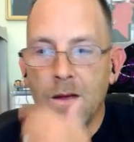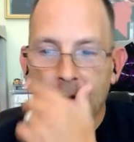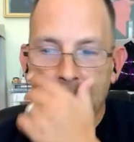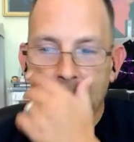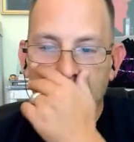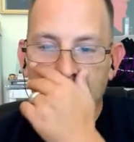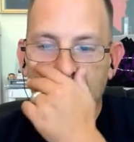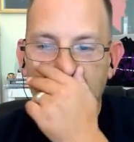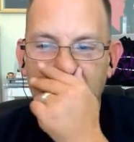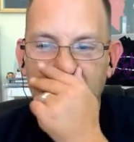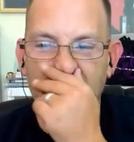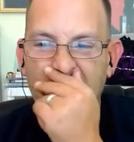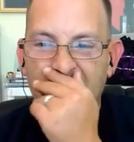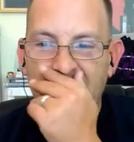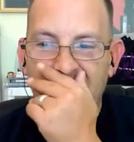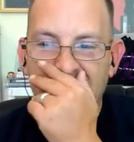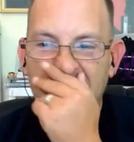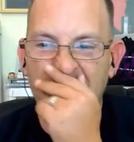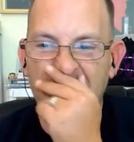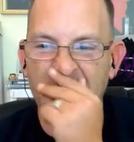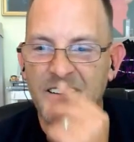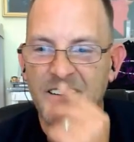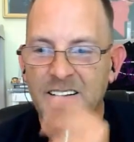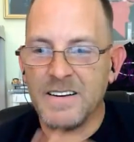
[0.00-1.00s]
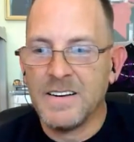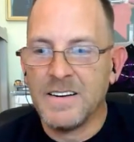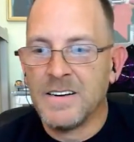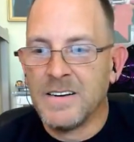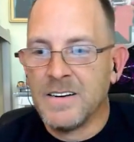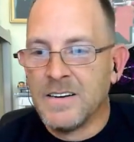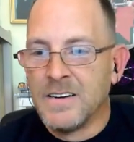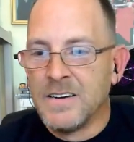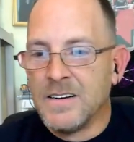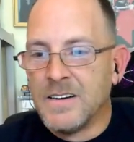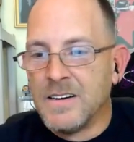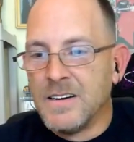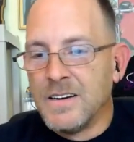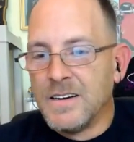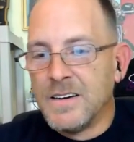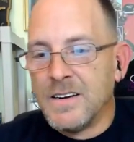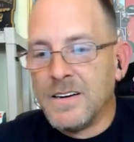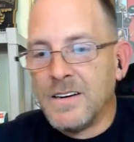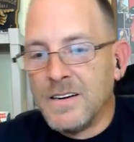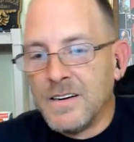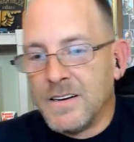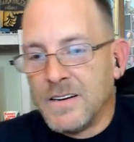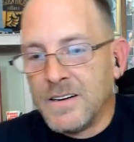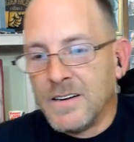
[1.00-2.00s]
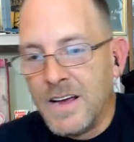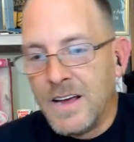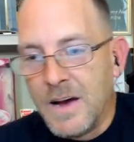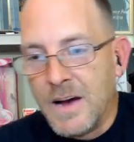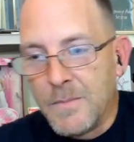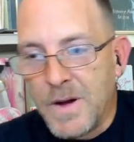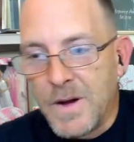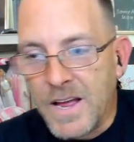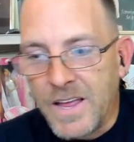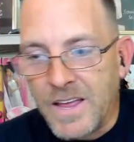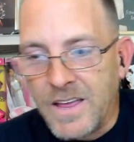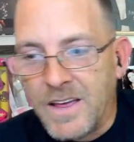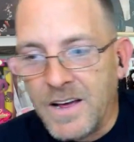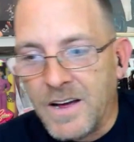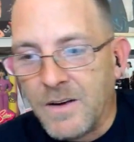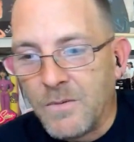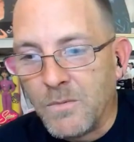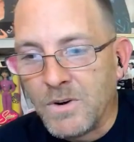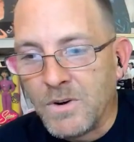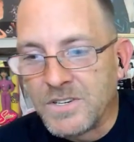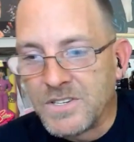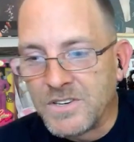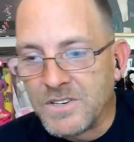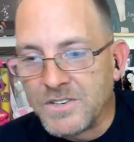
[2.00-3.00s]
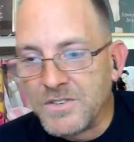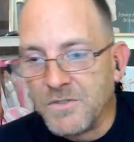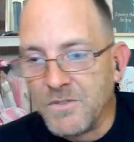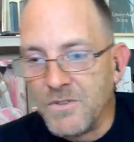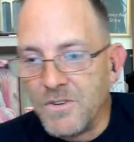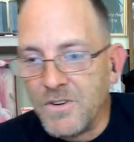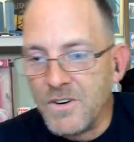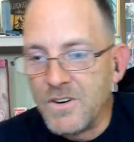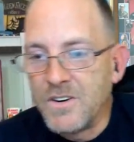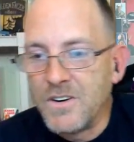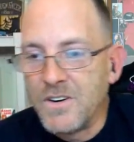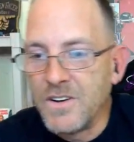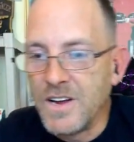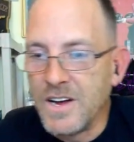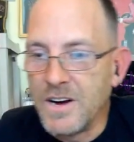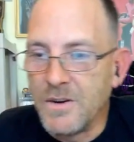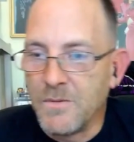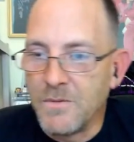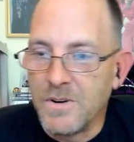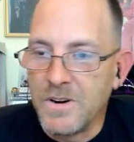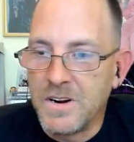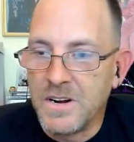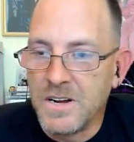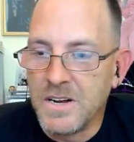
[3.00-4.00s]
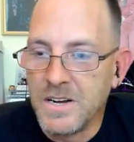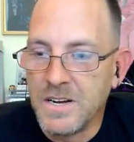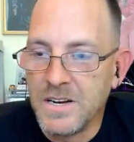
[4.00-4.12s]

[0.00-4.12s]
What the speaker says: But yeah, my gut wasn't too good on that one.